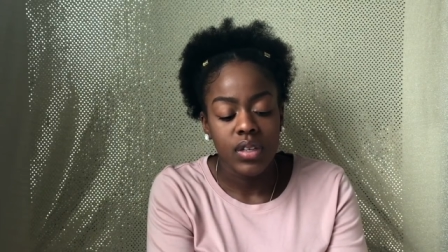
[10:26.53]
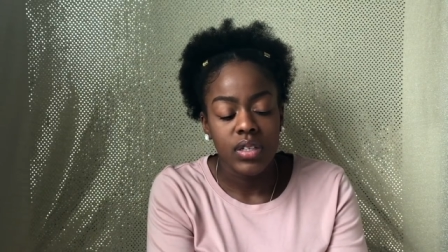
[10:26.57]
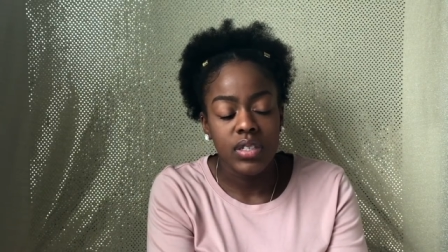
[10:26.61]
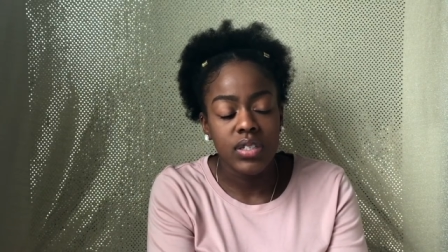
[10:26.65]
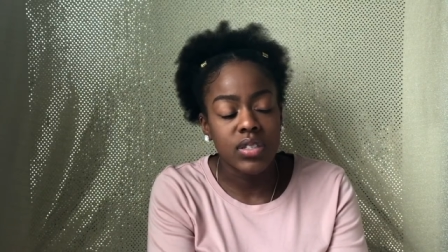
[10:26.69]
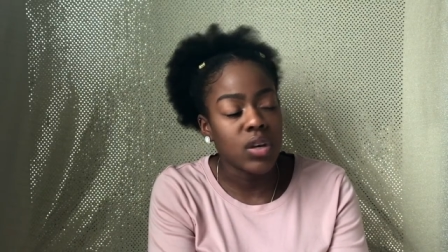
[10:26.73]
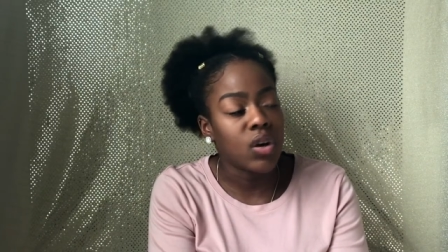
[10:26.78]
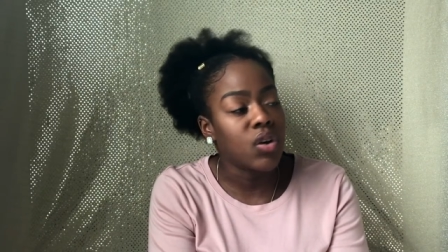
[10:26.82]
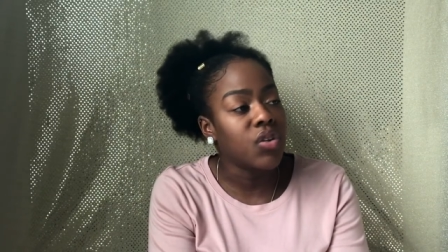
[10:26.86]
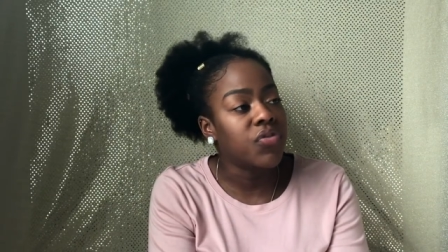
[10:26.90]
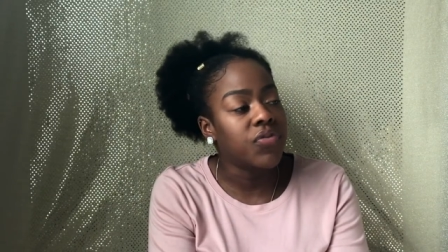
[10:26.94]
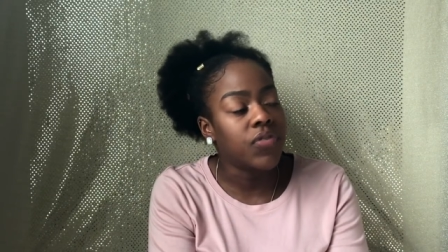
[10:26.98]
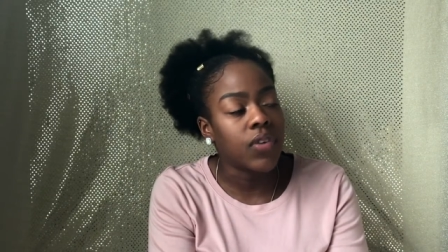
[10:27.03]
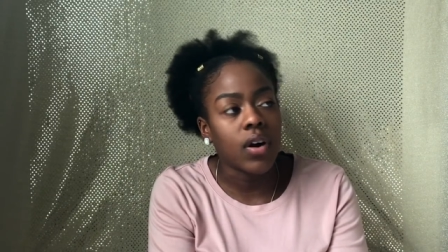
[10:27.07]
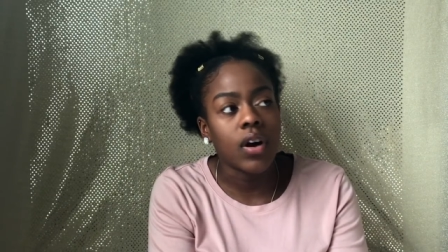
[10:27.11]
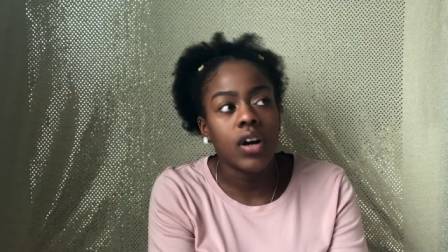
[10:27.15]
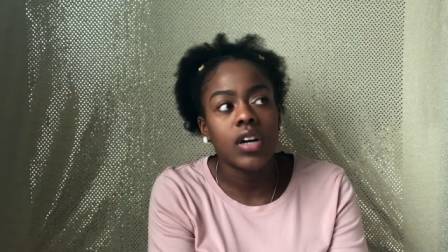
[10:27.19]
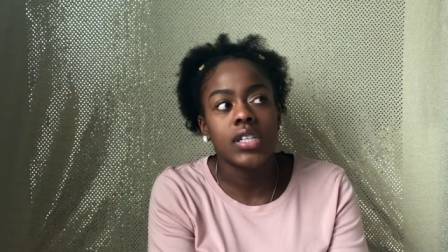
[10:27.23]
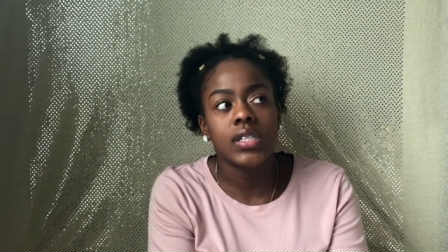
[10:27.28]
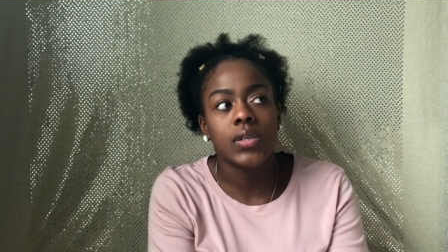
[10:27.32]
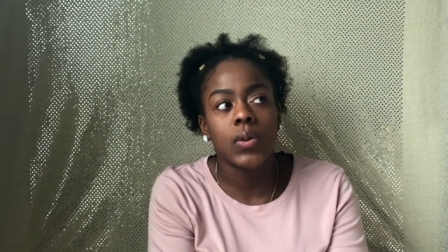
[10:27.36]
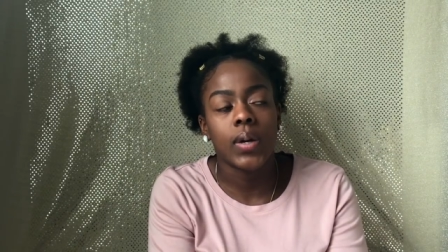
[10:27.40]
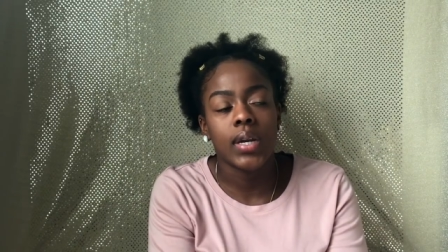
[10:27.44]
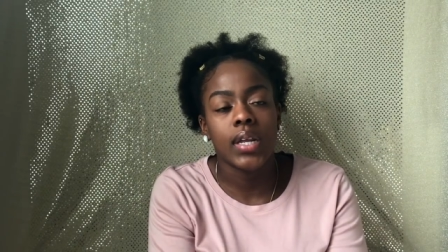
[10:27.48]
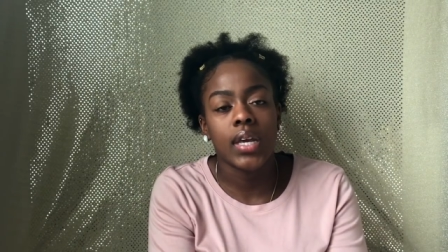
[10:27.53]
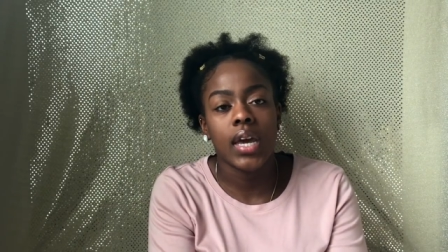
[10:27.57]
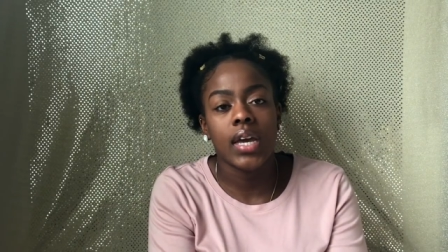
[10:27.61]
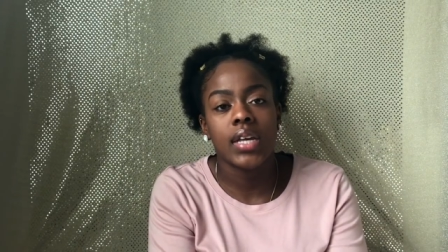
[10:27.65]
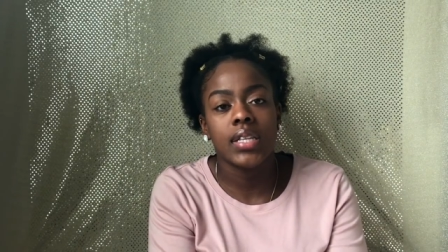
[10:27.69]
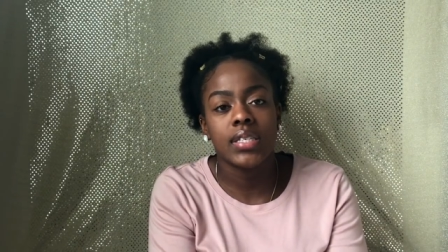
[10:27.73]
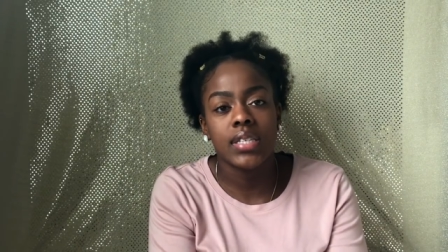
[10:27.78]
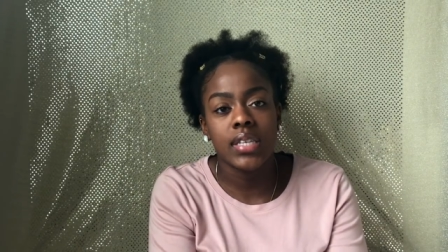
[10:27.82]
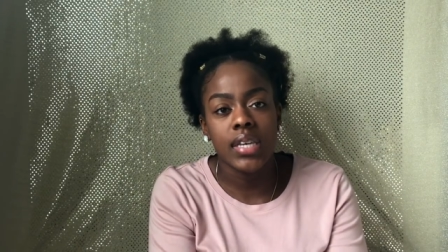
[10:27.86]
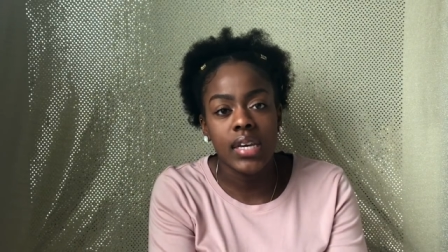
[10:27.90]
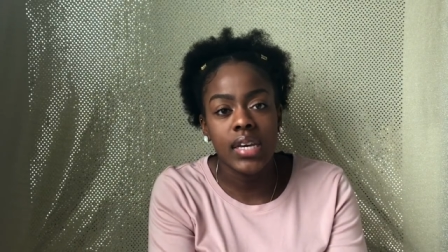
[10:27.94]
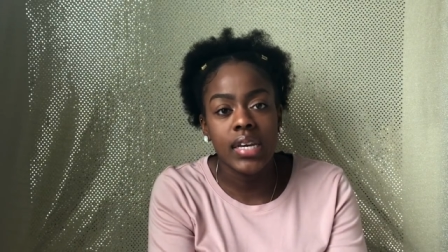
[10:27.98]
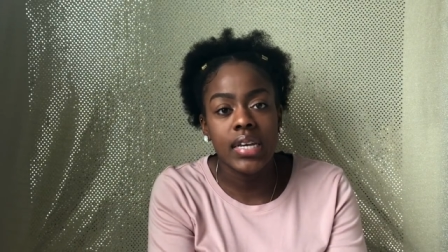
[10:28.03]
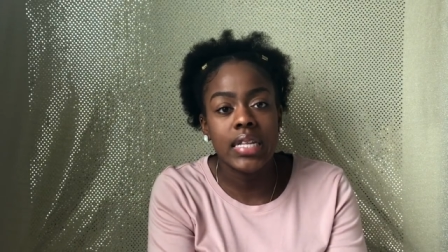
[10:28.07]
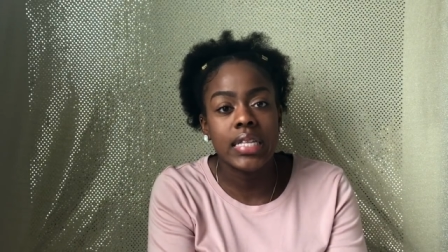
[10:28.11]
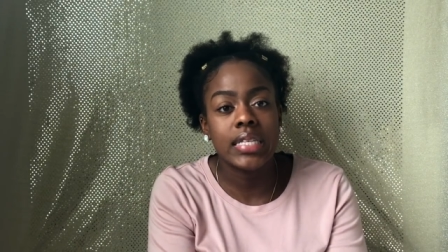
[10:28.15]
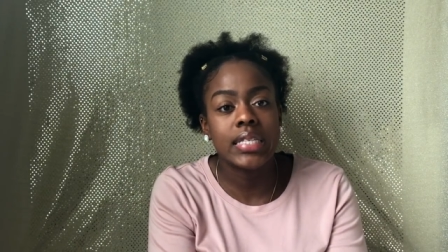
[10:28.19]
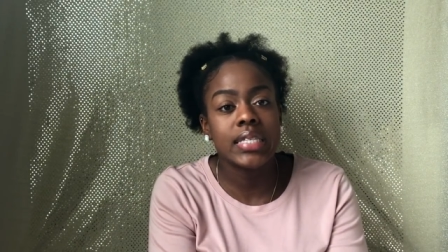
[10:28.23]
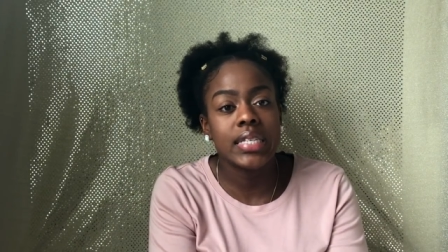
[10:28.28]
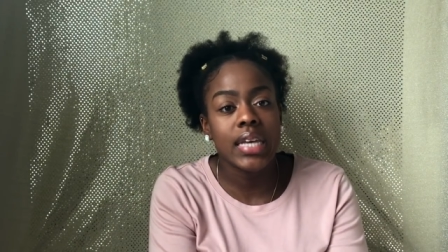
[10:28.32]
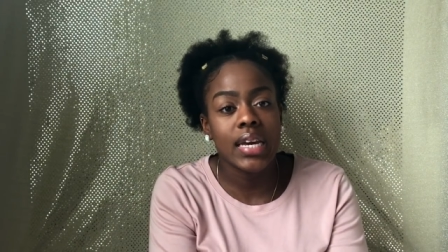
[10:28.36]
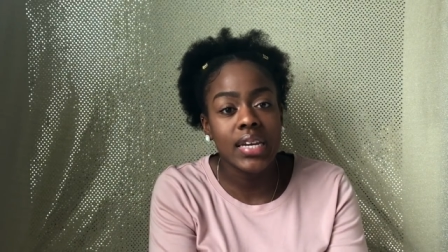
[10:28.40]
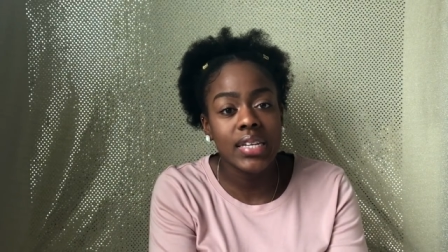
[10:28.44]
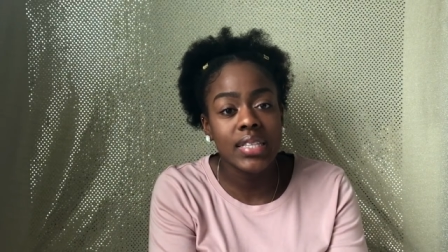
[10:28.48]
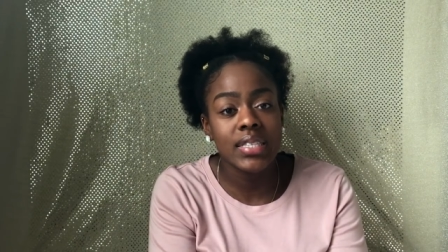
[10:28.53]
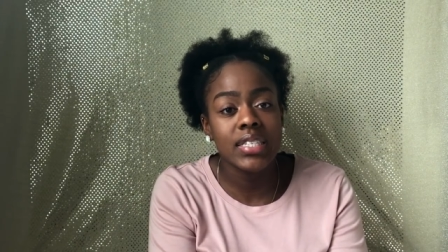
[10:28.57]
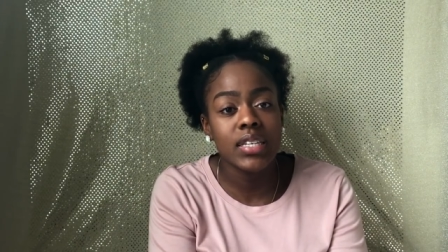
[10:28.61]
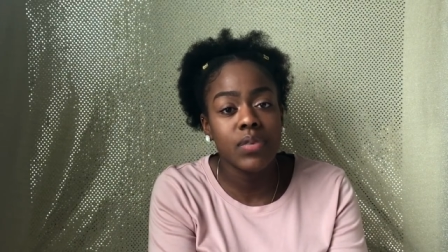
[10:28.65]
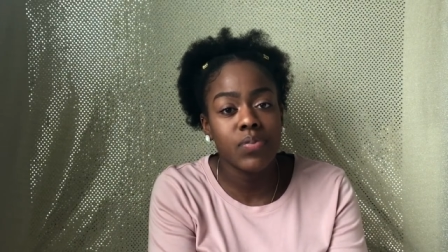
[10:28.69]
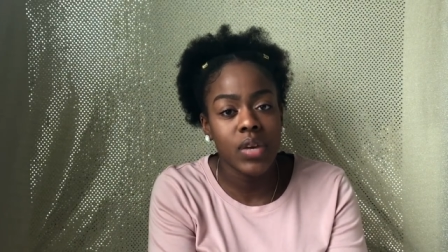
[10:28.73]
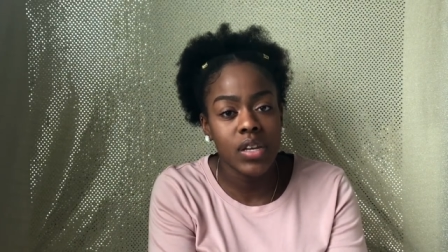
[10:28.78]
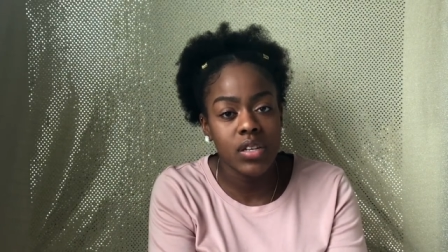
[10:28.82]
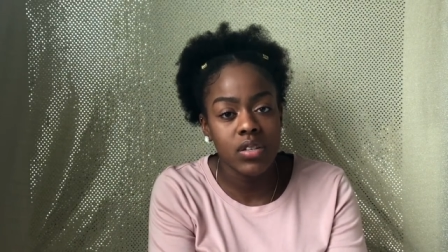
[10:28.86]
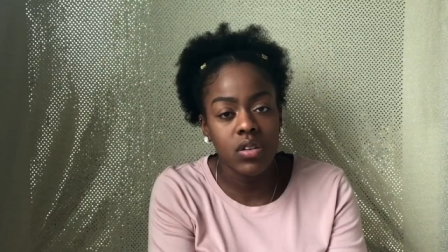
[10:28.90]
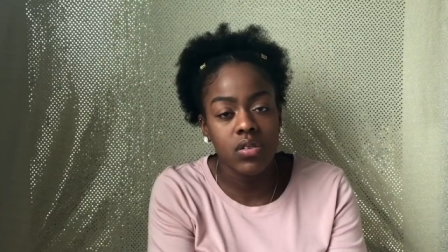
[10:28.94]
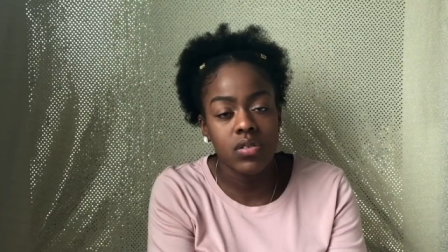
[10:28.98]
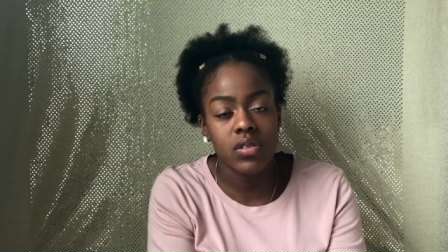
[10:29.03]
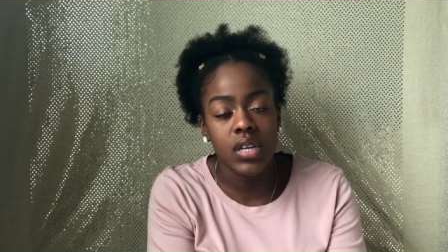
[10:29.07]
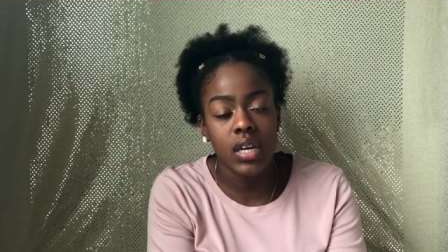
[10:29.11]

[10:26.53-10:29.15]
so far 2018 second semester